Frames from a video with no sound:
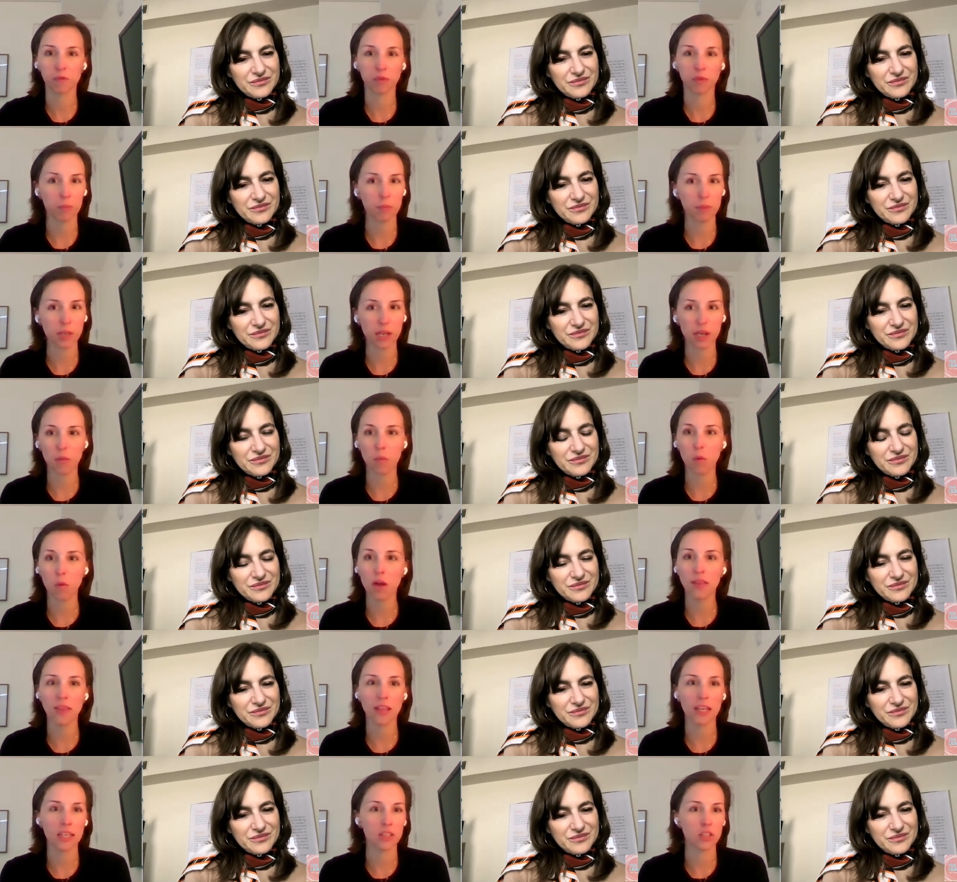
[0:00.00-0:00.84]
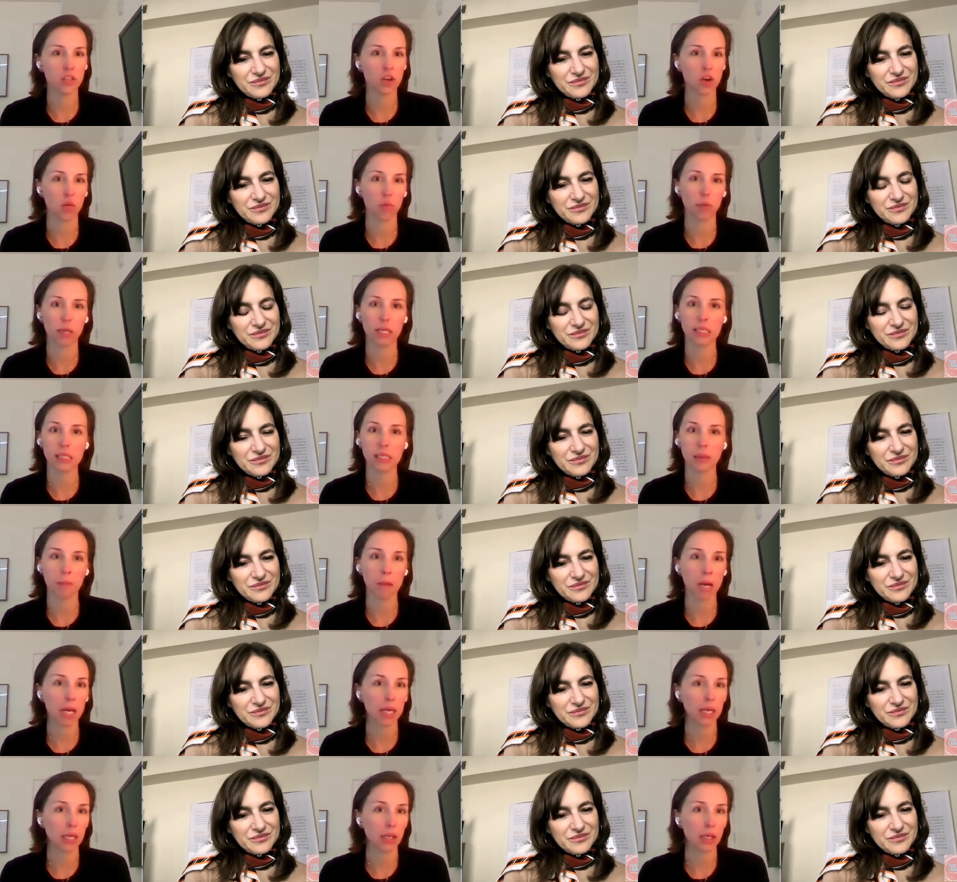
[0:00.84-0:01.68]
Speaker 1: from day one they start
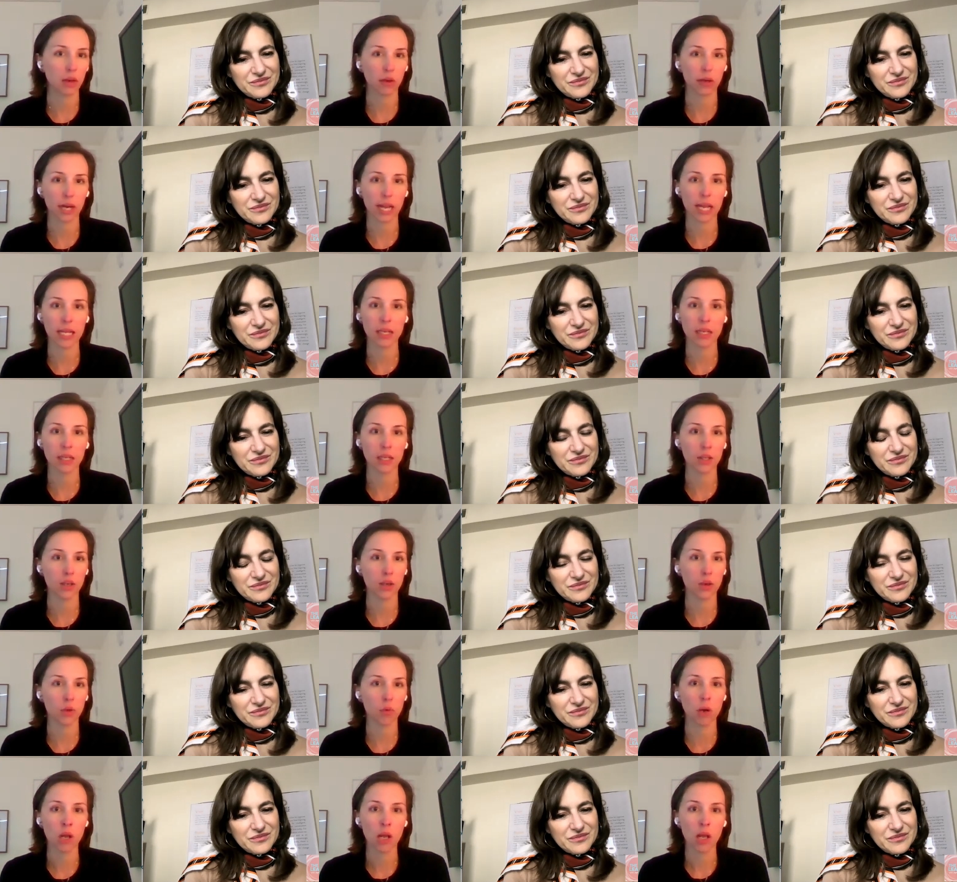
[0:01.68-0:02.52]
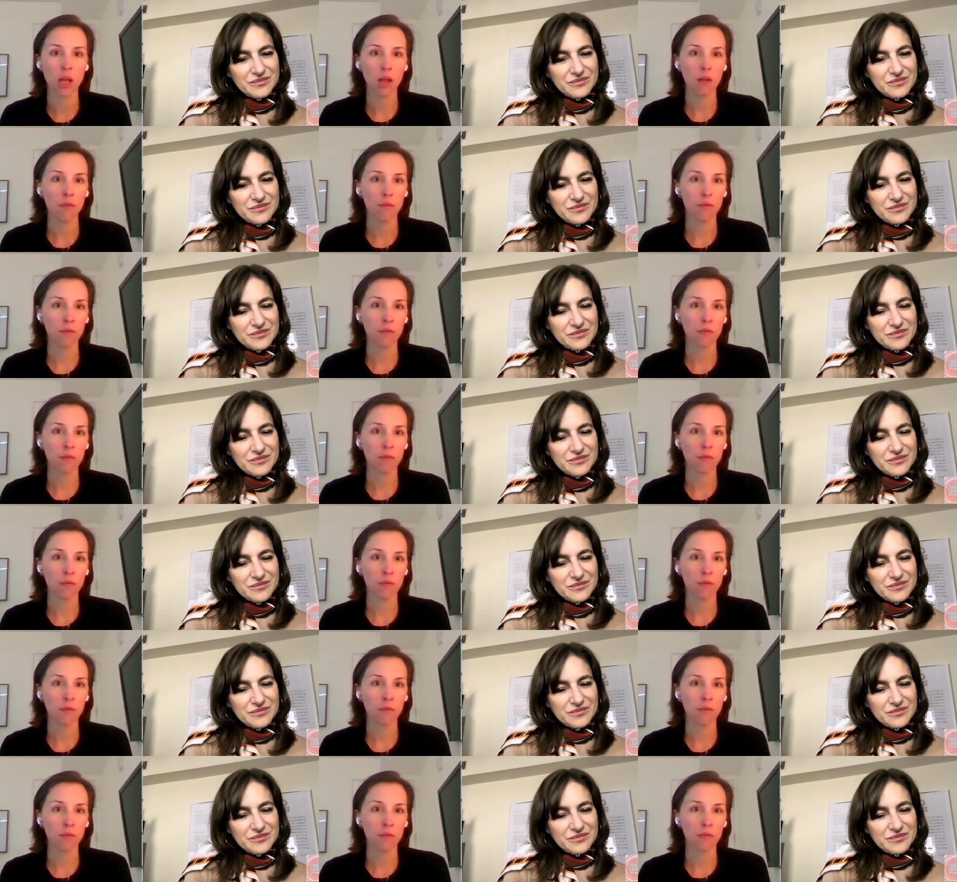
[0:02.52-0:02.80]
raising money or you know